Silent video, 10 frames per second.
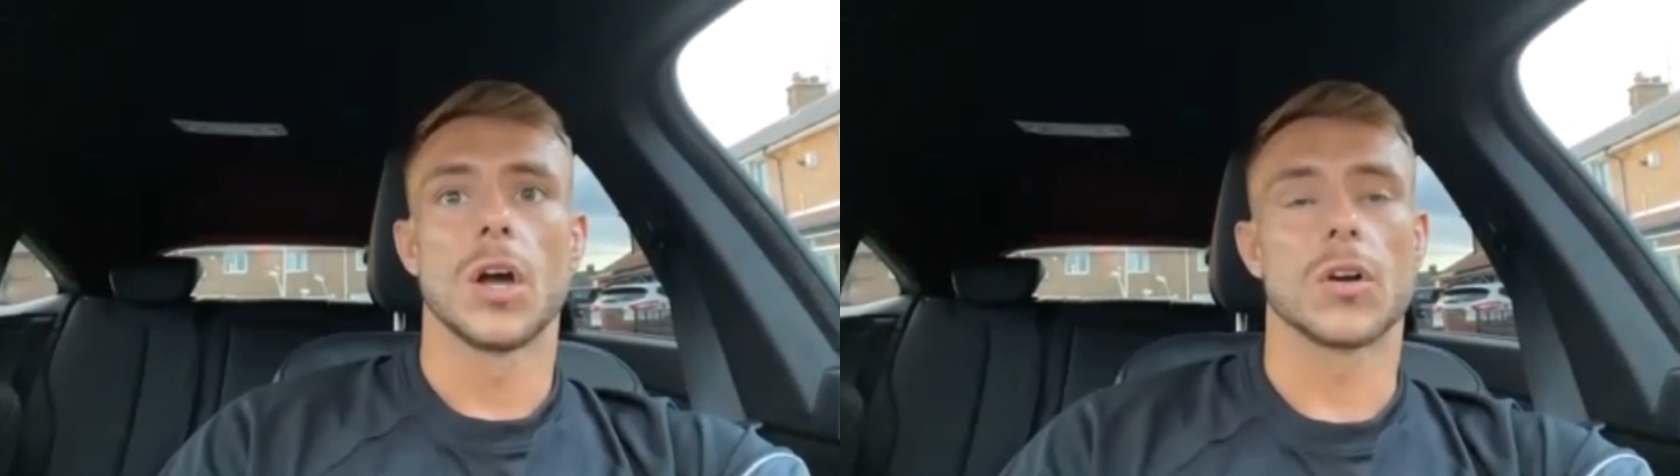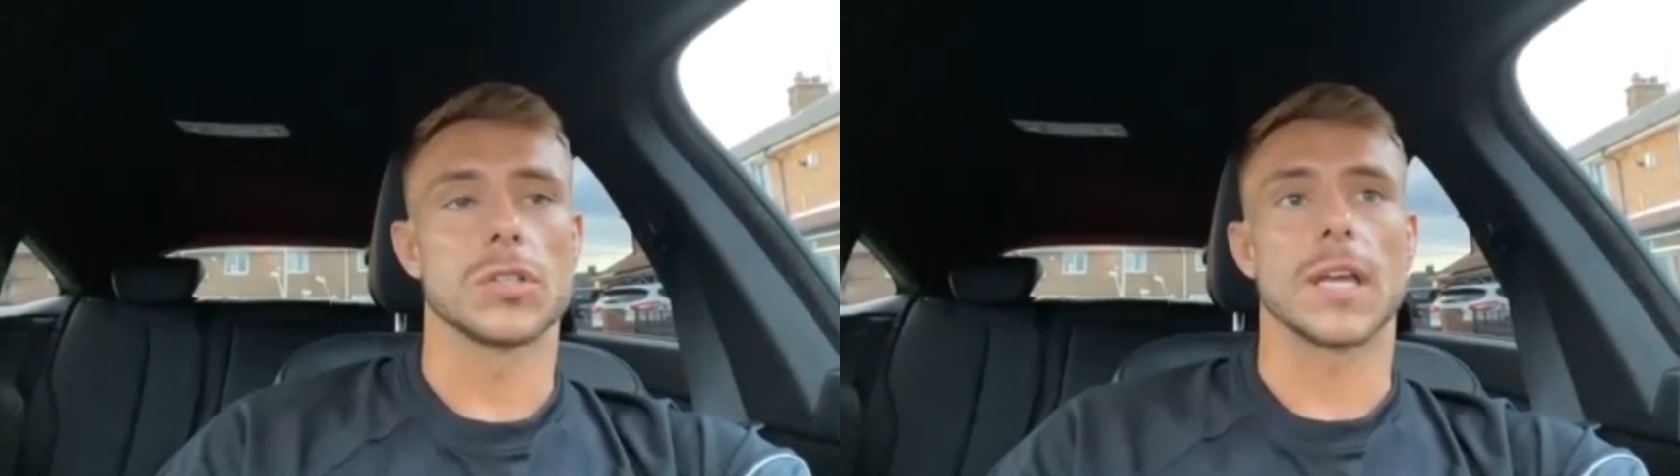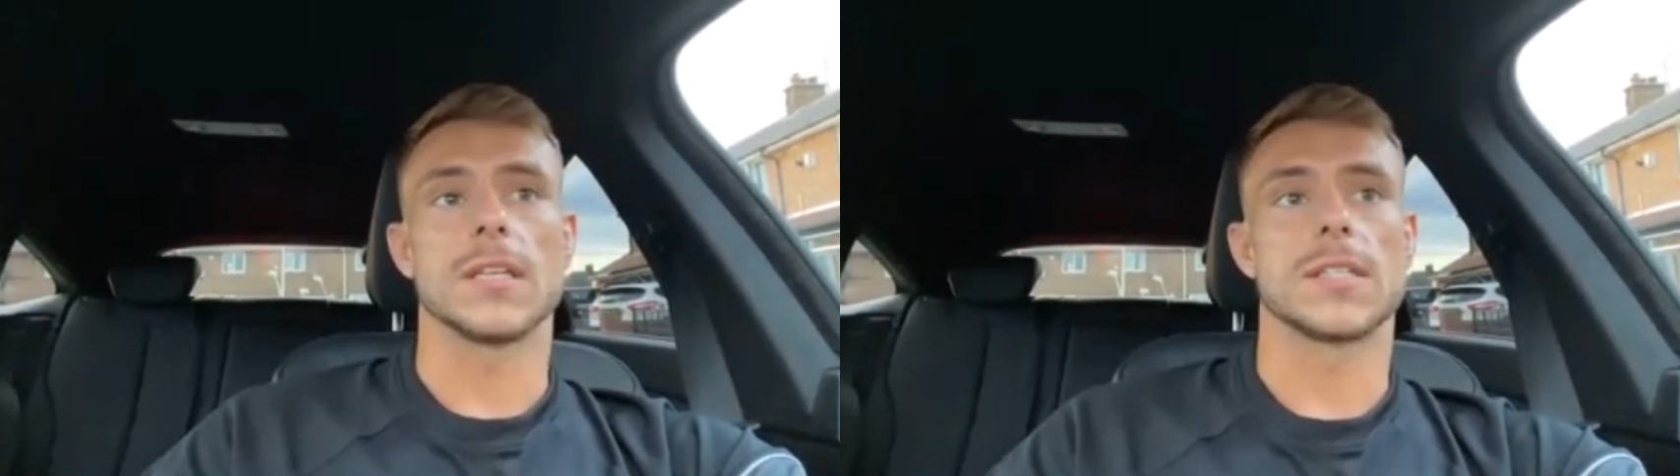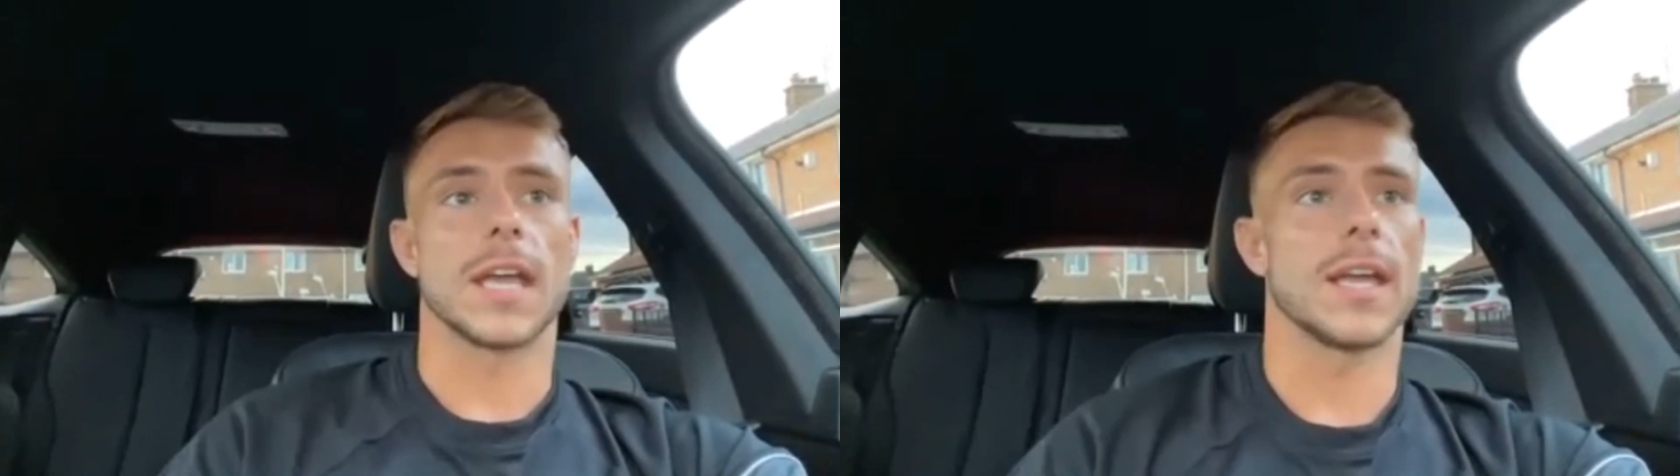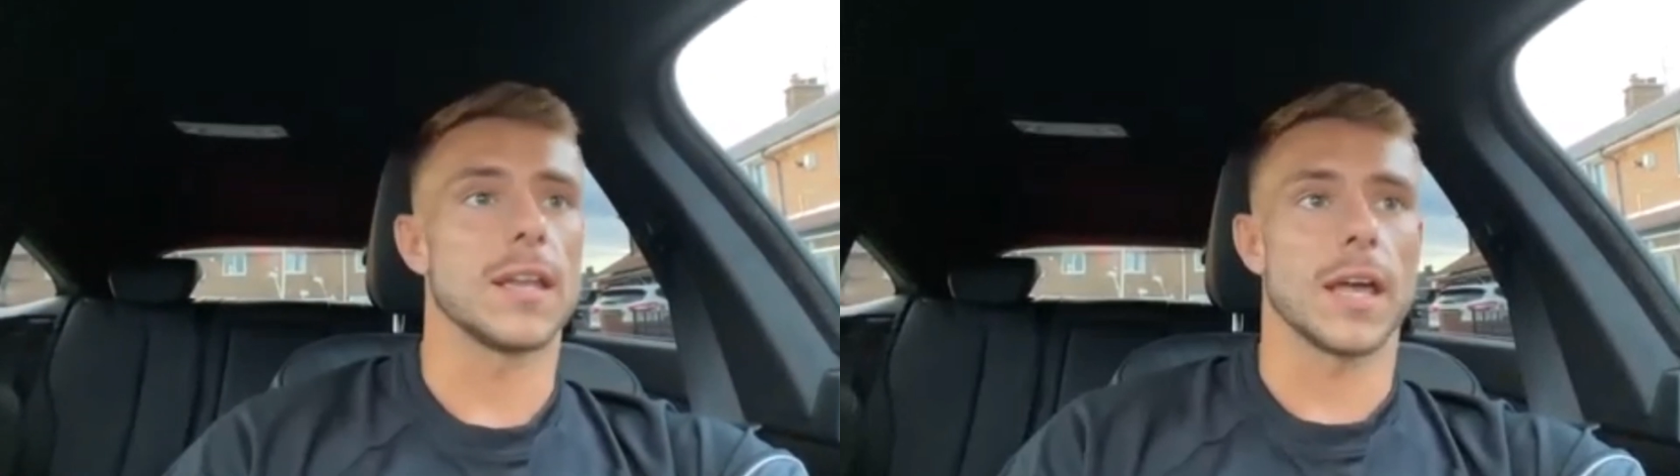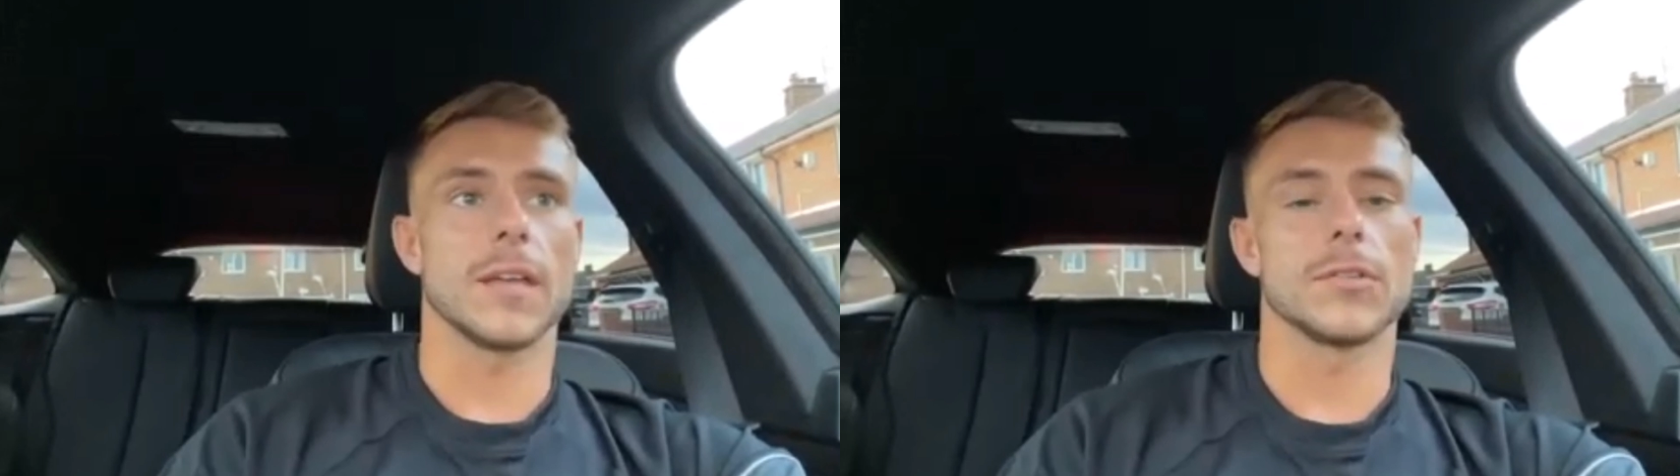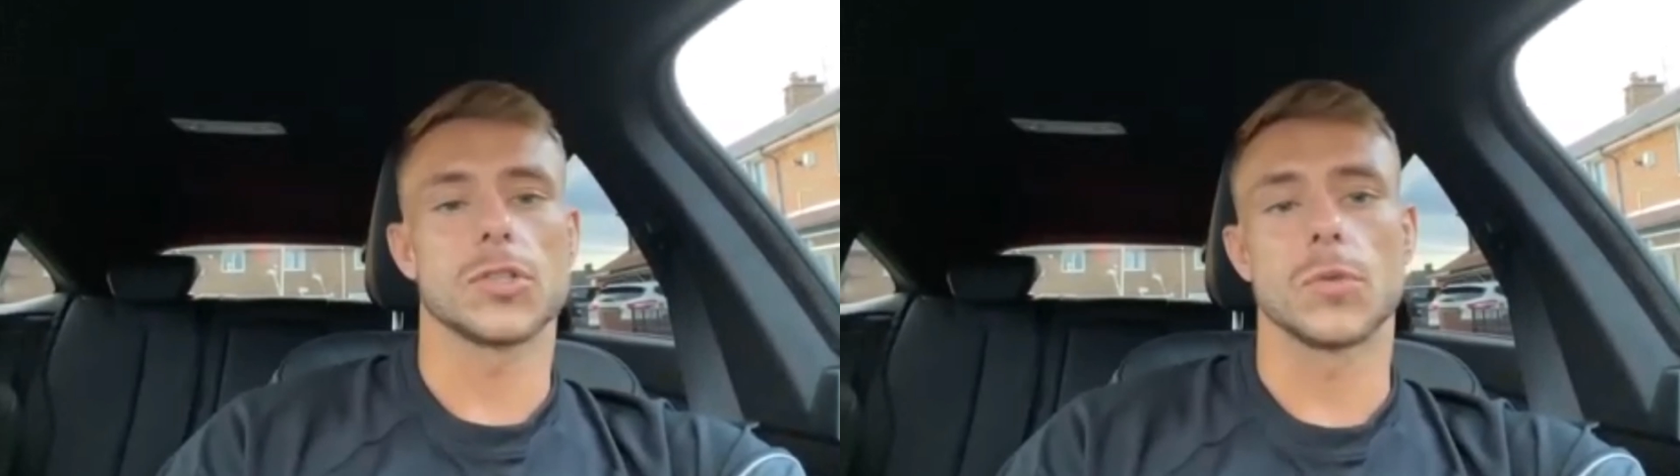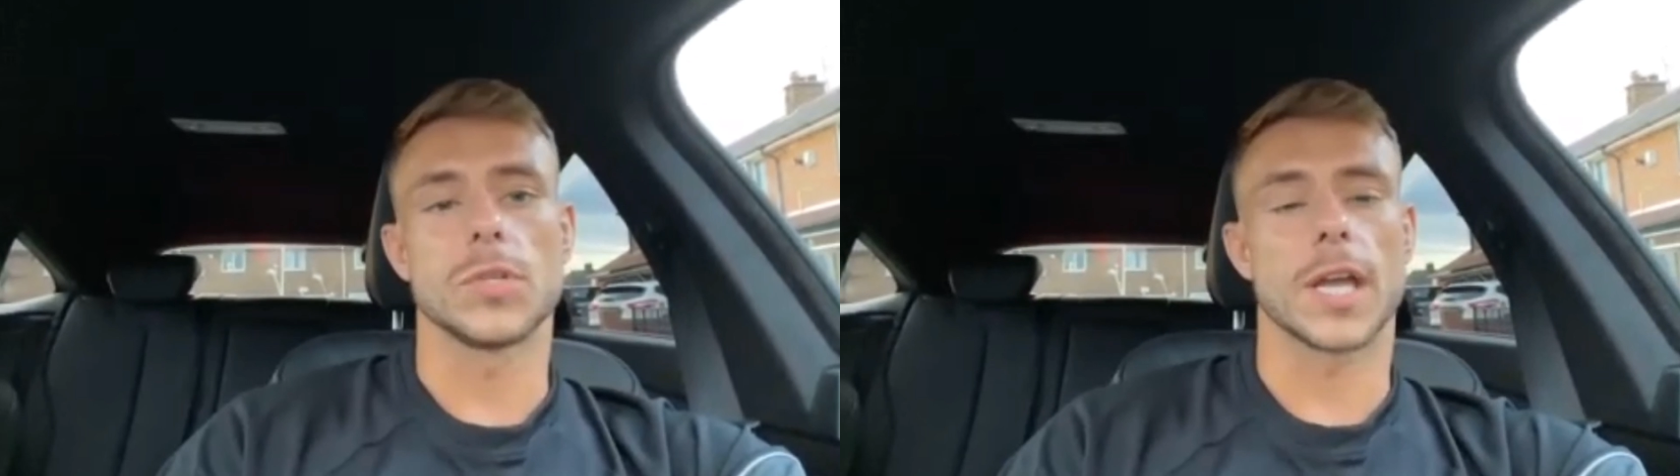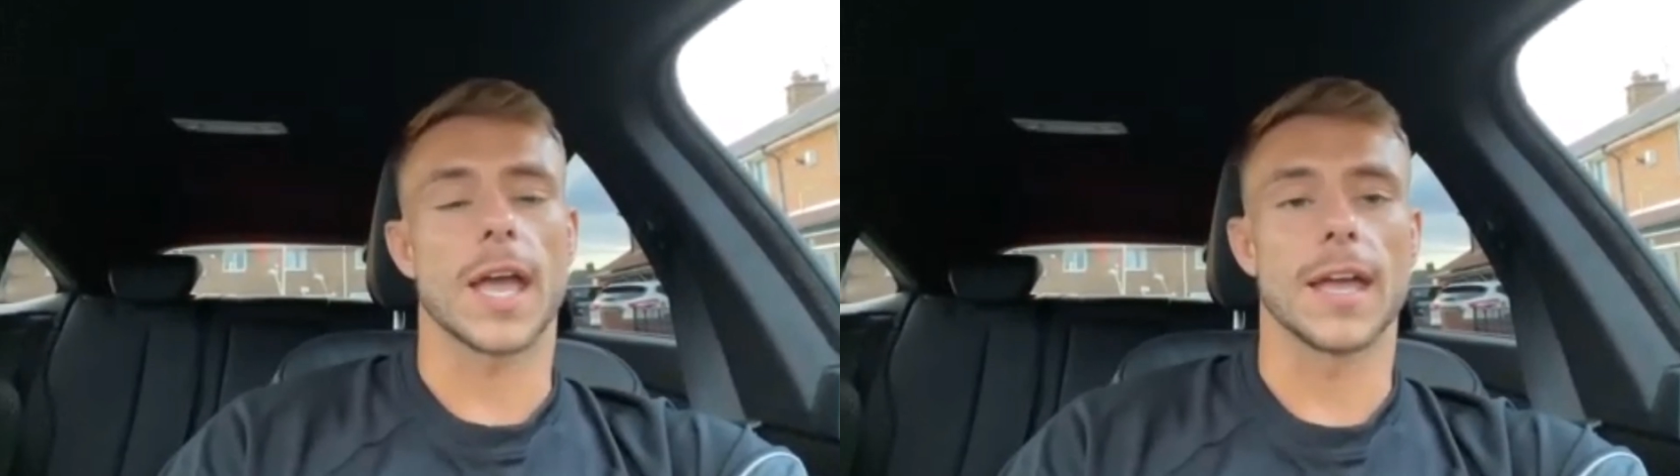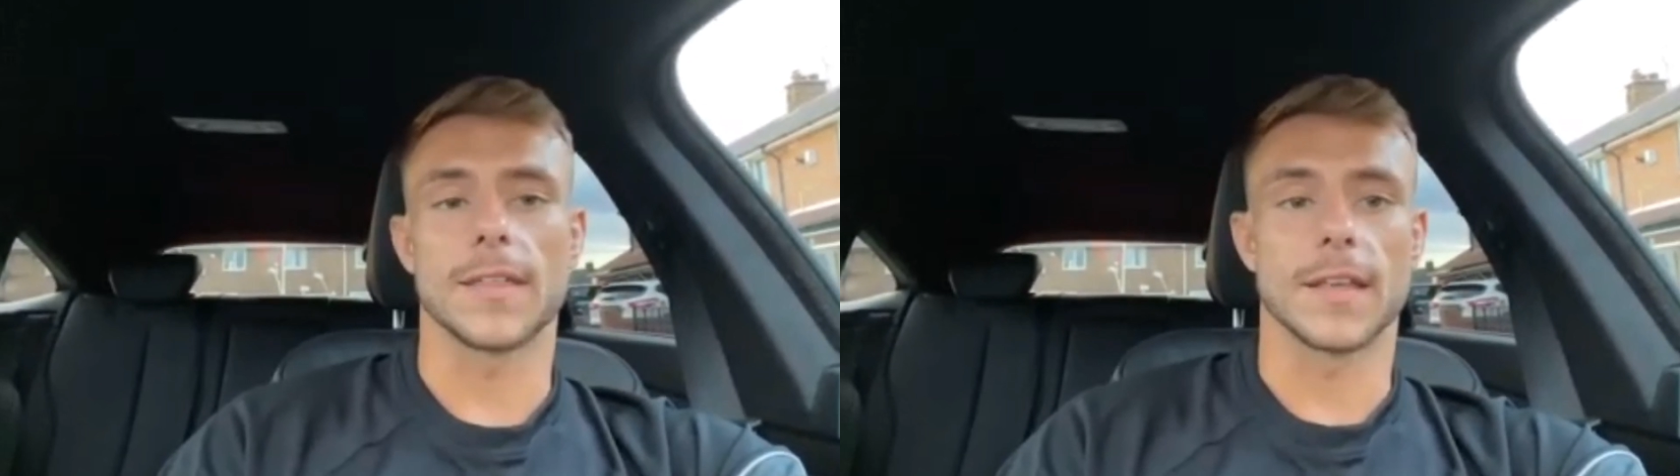because like you say, like as soon as you get hit,